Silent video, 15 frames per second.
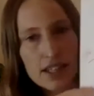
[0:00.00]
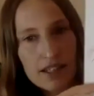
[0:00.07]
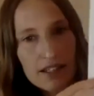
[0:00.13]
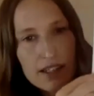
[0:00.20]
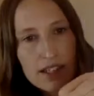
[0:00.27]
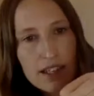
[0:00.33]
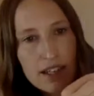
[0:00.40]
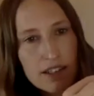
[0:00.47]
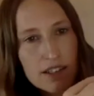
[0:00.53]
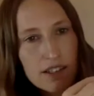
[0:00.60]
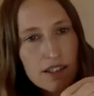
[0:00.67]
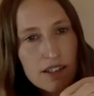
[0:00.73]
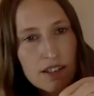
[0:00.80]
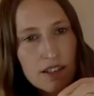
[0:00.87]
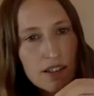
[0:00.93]
is
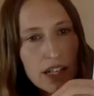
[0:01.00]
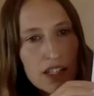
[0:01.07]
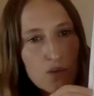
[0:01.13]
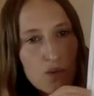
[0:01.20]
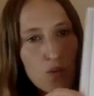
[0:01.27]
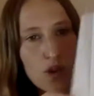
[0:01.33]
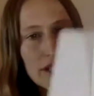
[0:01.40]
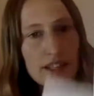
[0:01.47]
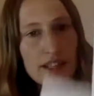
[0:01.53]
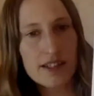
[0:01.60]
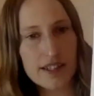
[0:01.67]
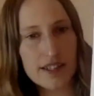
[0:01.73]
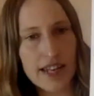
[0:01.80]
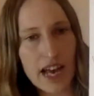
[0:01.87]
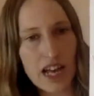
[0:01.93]
this. It's what is
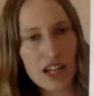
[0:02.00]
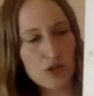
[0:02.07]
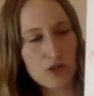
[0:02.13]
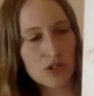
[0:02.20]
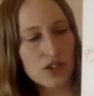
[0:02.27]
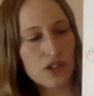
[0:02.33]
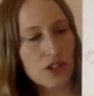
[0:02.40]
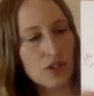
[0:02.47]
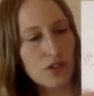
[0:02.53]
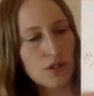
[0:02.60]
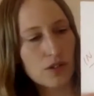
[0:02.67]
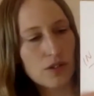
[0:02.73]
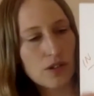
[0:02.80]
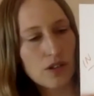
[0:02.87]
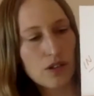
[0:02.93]
natural to you.
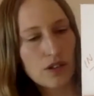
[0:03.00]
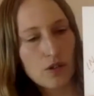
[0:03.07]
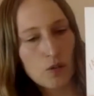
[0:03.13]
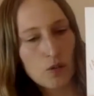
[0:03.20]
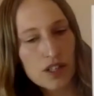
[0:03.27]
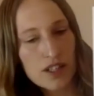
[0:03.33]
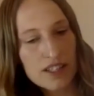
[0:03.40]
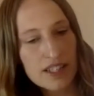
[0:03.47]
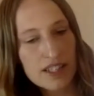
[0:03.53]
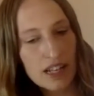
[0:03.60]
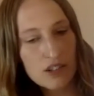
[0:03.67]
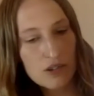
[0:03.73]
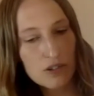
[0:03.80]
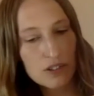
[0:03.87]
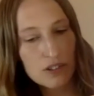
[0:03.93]
What is
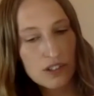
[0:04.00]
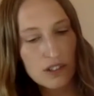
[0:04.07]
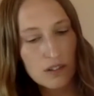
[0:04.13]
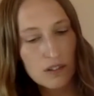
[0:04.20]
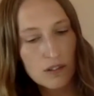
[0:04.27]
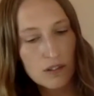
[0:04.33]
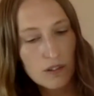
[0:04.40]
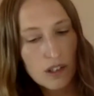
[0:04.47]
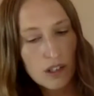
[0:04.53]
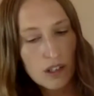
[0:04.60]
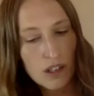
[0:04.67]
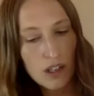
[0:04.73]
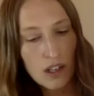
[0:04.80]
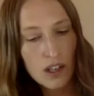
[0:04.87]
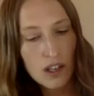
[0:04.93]
natural to you?
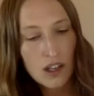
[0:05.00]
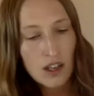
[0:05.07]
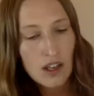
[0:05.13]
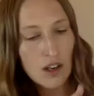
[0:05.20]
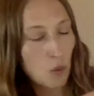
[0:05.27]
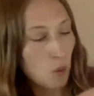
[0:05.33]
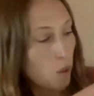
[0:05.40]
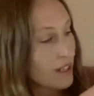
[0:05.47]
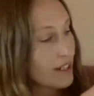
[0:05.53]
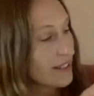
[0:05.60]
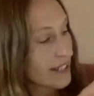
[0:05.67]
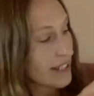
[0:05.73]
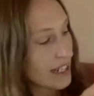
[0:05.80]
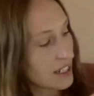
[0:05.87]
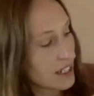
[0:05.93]
What
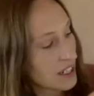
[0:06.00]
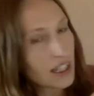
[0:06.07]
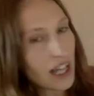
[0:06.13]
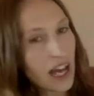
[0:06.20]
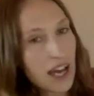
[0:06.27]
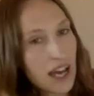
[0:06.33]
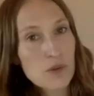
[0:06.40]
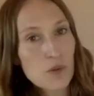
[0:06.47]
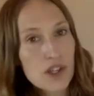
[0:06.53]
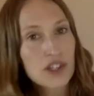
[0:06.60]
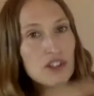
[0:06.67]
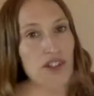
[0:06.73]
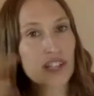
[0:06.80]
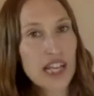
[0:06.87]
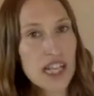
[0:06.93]
is in alignment with
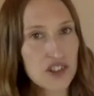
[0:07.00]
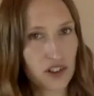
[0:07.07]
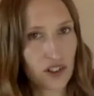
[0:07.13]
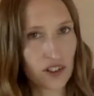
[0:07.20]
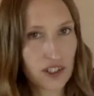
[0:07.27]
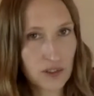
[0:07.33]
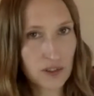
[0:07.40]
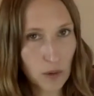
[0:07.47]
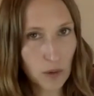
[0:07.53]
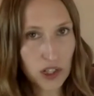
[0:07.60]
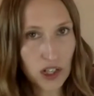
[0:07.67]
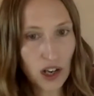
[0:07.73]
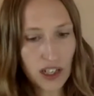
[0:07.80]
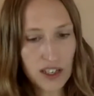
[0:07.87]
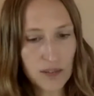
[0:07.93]
your nature? This is what we're
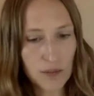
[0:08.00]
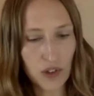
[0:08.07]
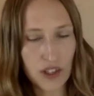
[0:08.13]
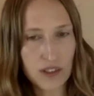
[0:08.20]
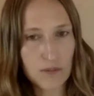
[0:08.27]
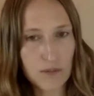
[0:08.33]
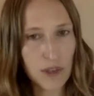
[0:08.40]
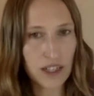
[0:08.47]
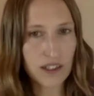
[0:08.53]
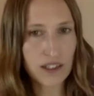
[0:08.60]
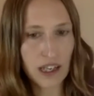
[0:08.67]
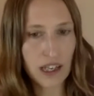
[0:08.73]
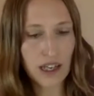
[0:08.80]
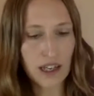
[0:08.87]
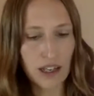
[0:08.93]
talking about, this
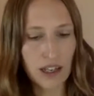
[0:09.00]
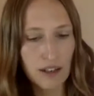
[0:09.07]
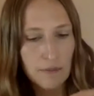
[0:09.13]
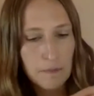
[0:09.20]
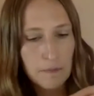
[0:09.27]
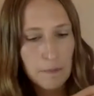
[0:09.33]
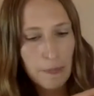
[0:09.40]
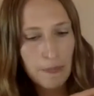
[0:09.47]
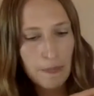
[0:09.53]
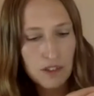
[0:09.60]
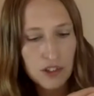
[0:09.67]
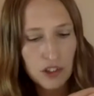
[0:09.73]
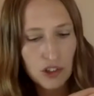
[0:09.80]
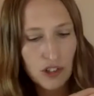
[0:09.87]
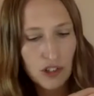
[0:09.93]
biggest key
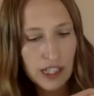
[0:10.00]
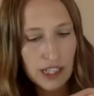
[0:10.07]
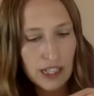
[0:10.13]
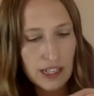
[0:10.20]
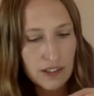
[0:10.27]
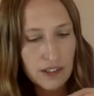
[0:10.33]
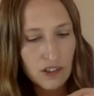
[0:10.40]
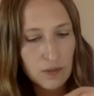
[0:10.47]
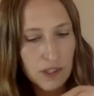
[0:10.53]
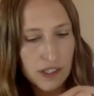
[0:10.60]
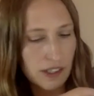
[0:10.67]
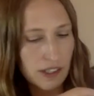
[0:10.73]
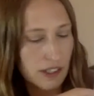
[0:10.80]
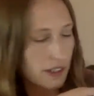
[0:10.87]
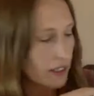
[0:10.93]
to creating ease in your
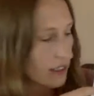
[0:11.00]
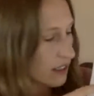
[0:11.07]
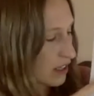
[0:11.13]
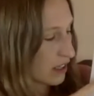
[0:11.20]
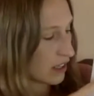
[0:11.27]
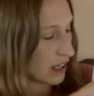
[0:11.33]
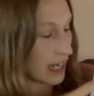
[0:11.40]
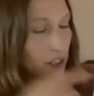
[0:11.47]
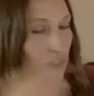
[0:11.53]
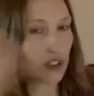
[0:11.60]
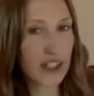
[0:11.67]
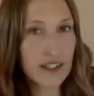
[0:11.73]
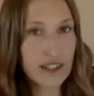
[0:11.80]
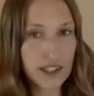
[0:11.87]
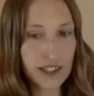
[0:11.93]
business and
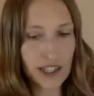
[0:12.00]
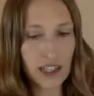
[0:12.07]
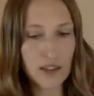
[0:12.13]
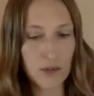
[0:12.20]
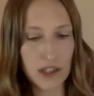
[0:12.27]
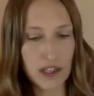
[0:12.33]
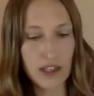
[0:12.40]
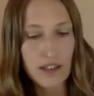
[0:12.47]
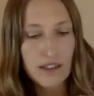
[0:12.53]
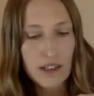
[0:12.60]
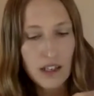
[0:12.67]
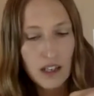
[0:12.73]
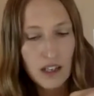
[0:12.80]
creating success with ease.